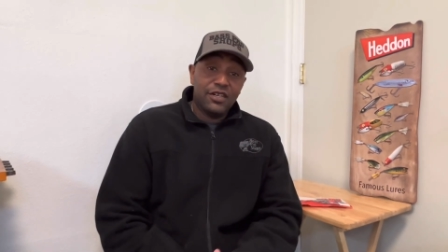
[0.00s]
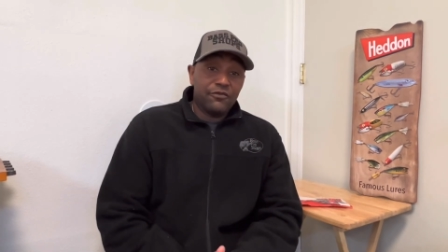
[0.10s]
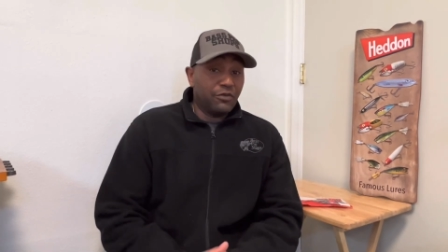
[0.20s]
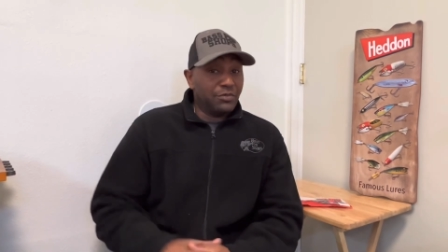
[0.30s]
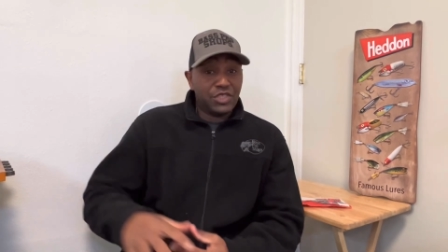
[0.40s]

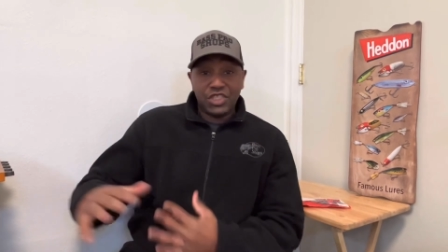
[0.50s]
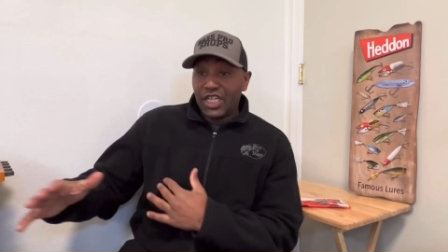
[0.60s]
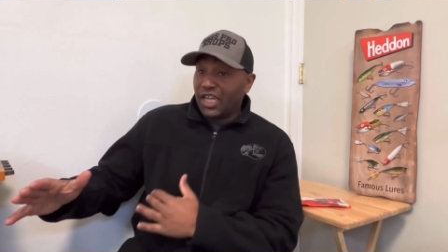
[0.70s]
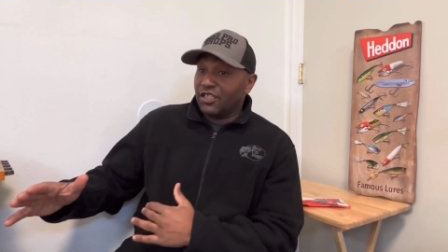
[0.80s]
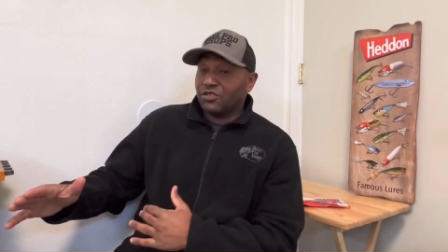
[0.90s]
from the
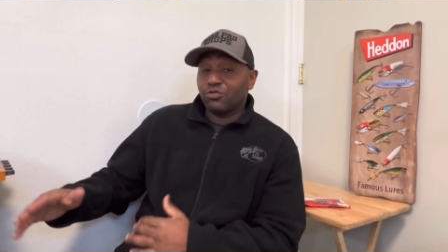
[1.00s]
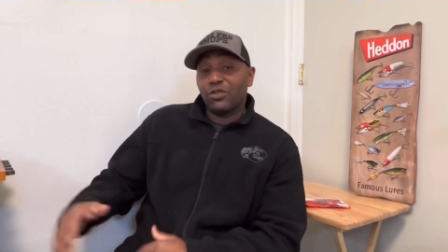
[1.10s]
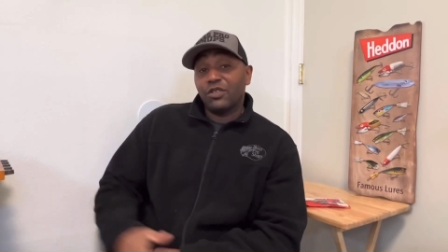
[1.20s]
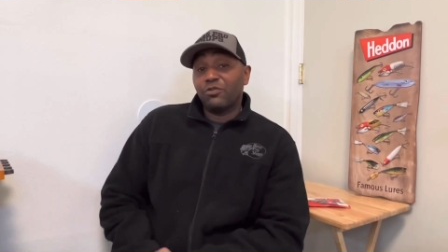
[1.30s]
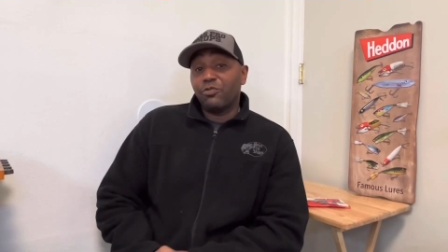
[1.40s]
shallows
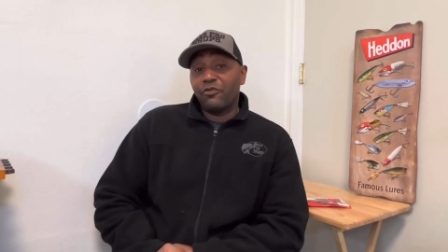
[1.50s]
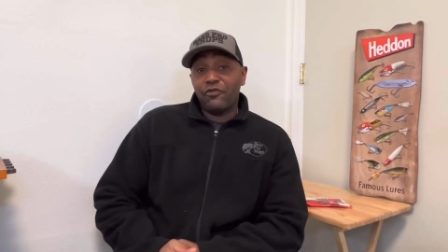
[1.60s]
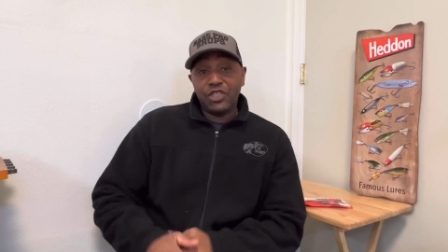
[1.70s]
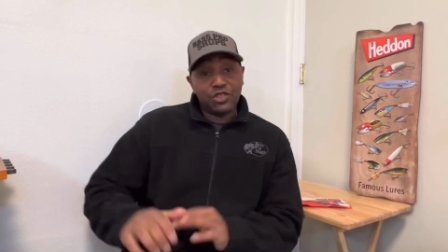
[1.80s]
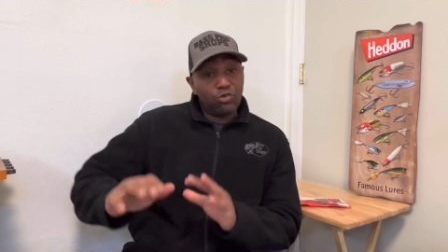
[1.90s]
where the
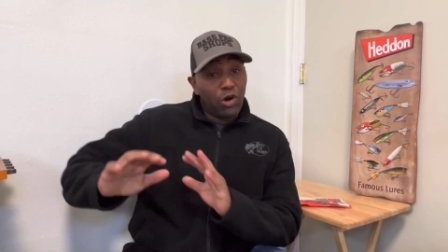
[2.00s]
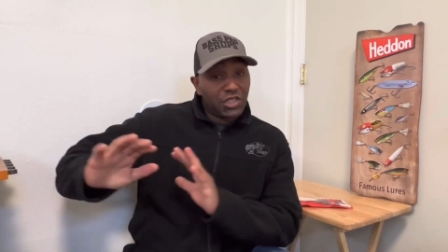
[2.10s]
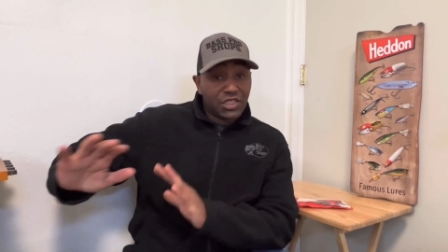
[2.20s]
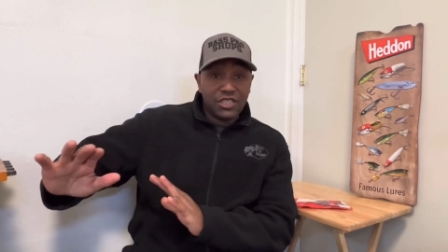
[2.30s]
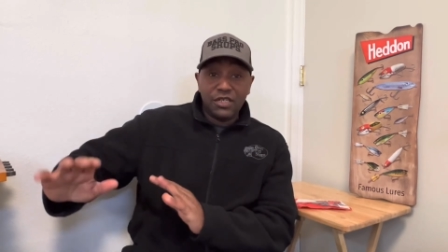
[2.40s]
fish are
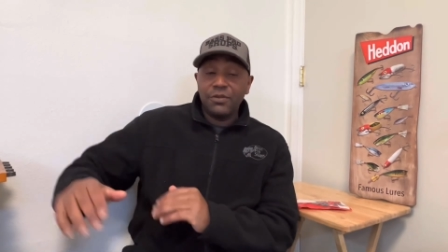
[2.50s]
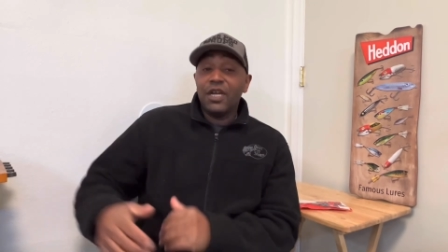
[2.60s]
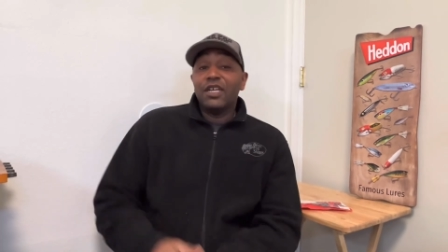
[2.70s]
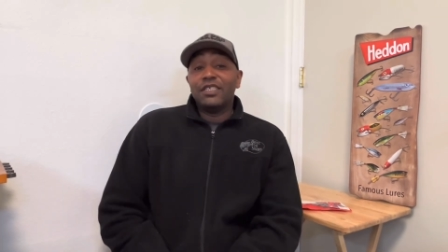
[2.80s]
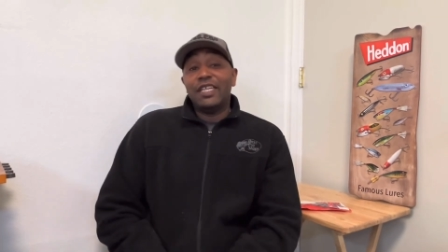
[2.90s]
washing up
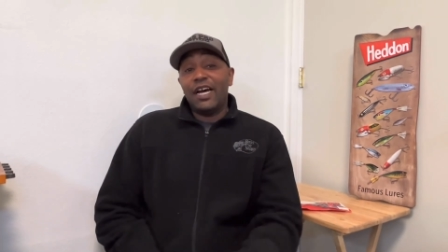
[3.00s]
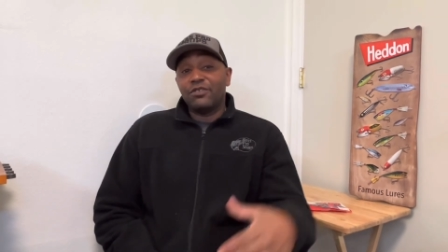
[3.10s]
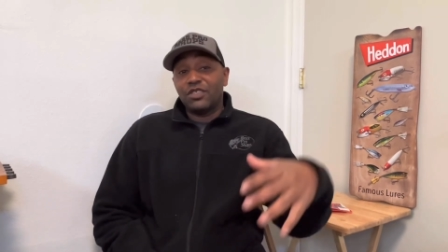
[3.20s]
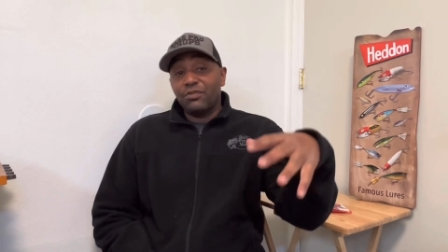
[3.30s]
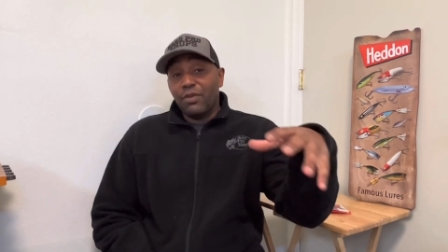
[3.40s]
down
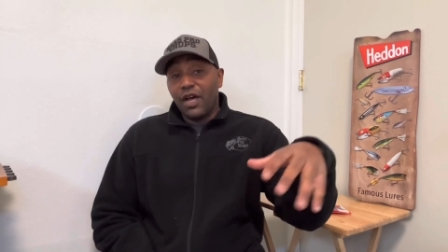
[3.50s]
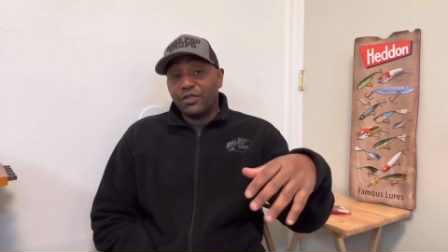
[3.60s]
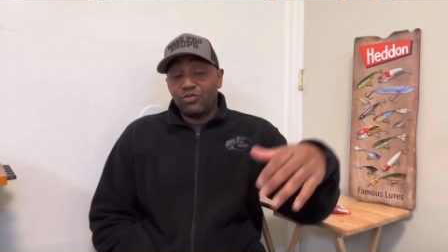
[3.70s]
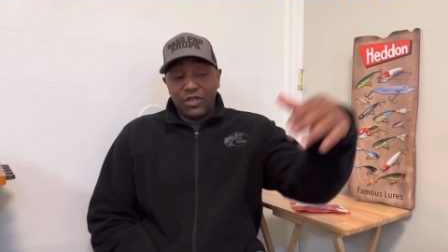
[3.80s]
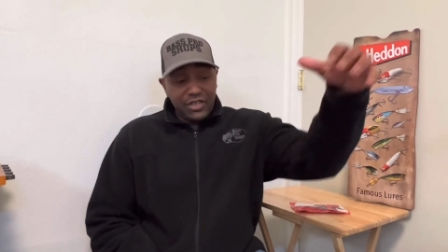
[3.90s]
to the
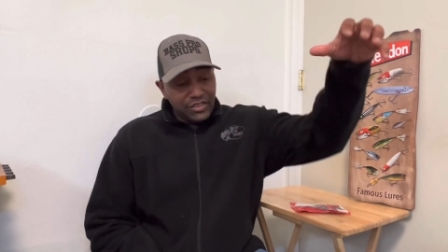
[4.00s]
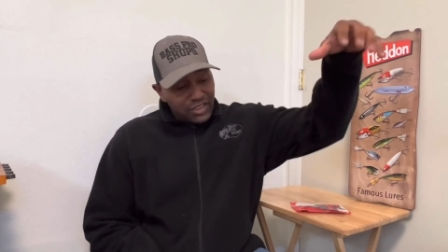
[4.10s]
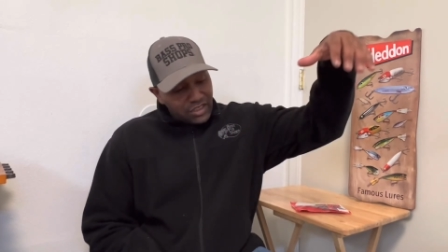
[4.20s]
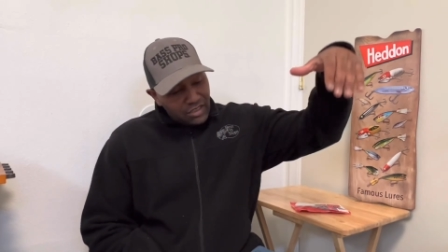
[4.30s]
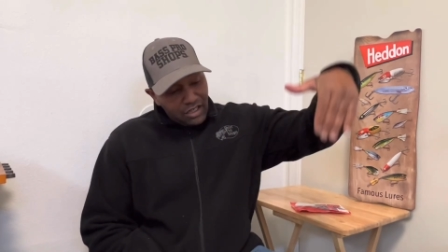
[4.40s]
bottoms where they
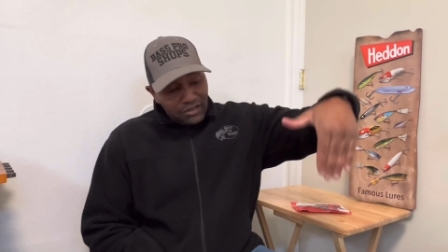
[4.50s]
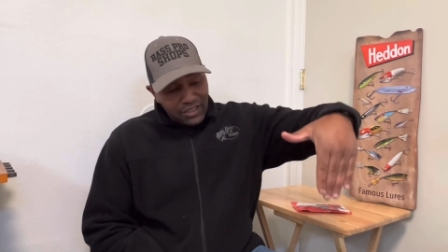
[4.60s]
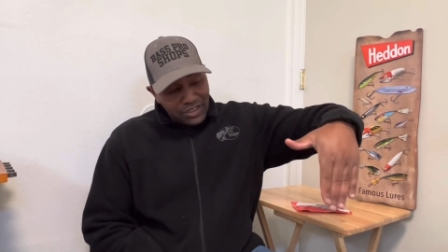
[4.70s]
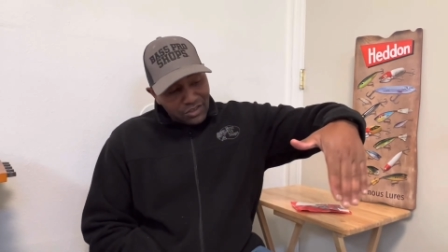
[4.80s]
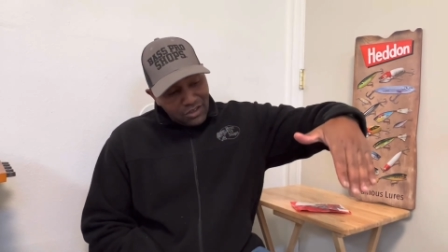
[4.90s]

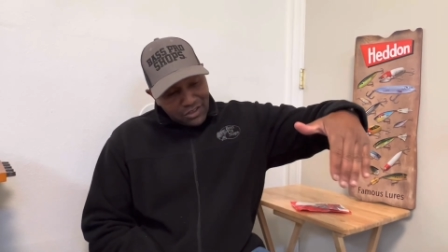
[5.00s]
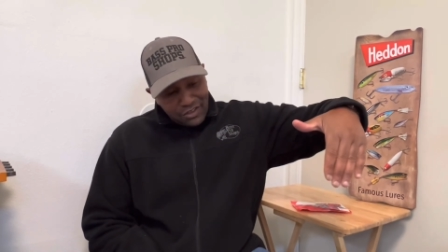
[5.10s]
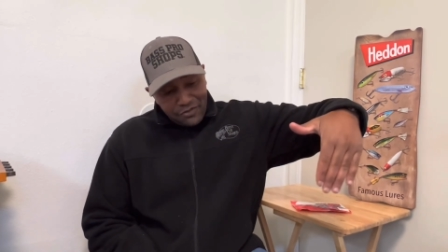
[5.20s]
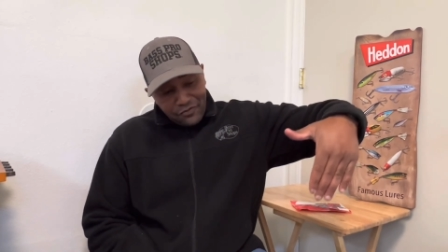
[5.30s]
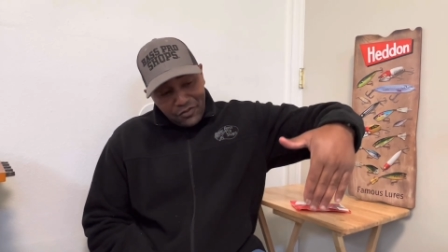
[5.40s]
start
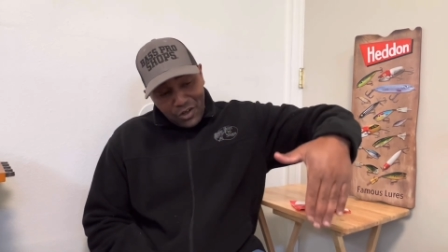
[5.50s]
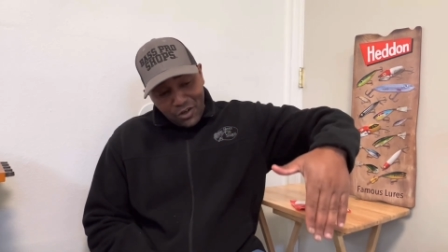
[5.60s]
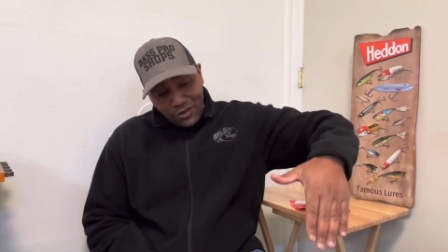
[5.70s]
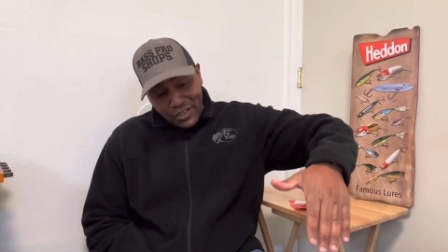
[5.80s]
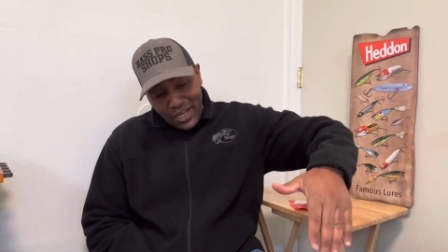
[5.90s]
to
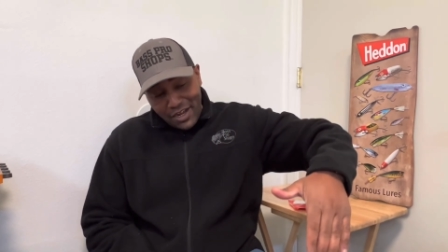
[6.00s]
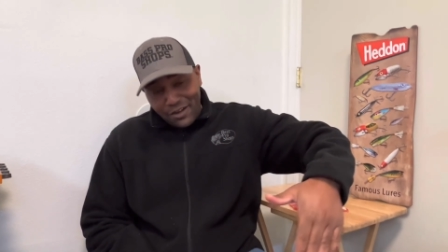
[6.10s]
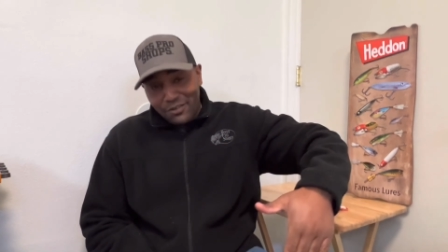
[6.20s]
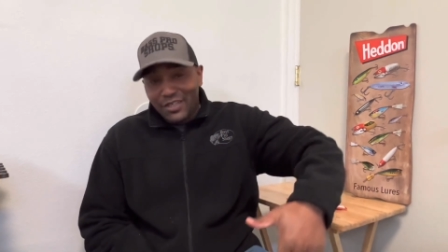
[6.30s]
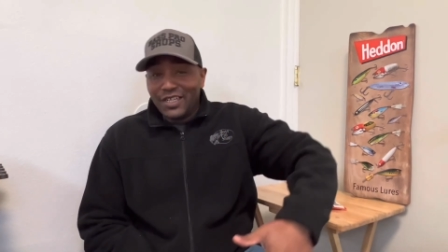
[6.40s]
fall
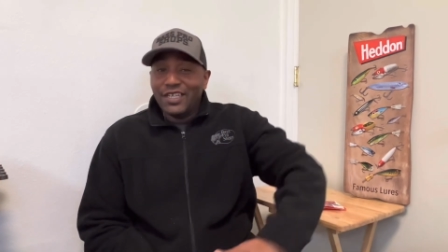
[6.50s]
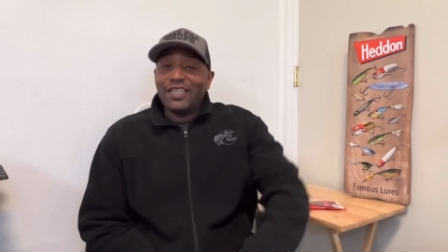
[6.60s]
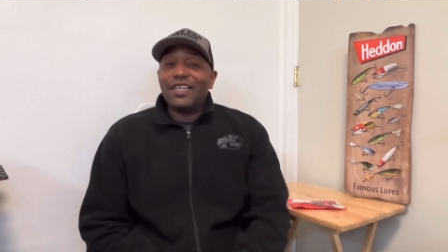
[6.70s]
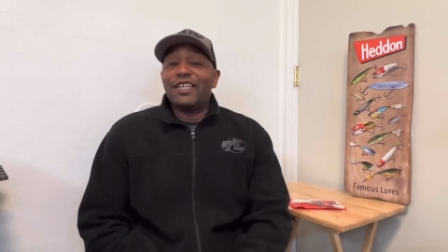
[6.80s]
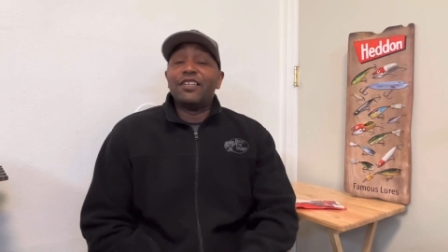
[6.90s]
down
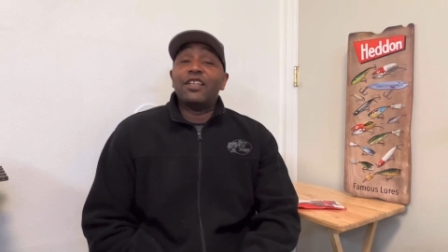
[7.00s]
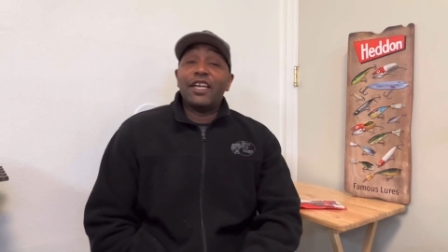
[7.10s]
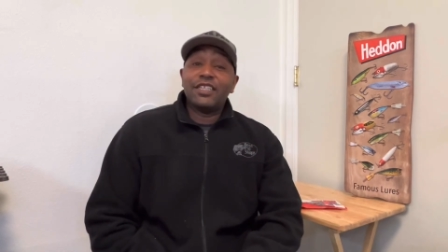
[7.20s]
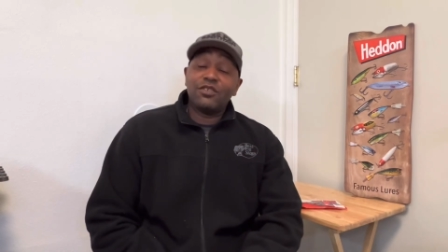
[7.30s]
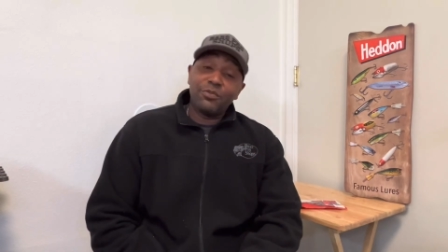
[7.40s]
and
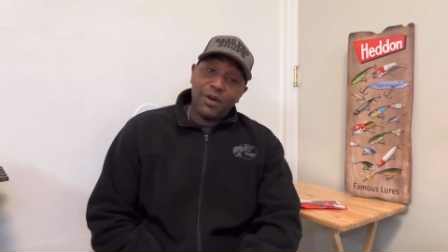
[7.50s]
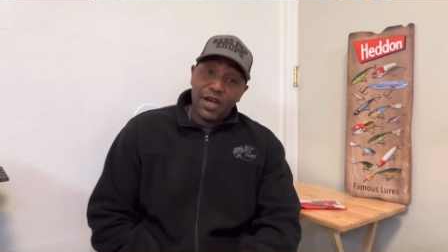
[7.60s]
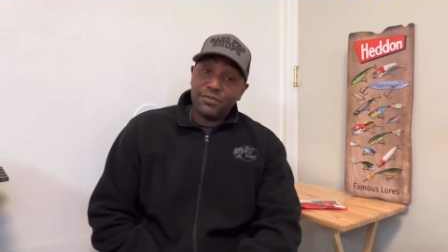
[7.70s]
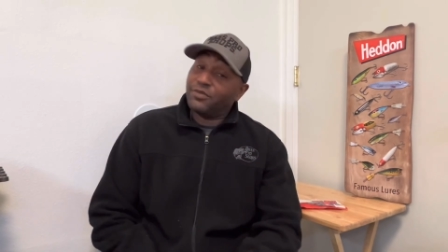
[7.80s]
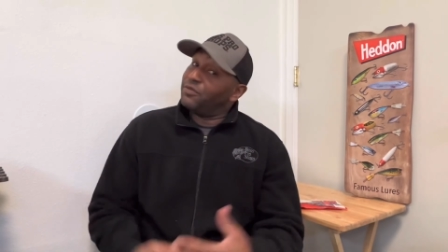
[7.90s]
land on the
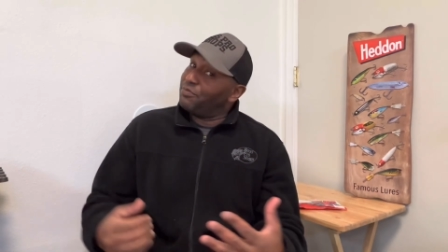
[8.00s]
bottom.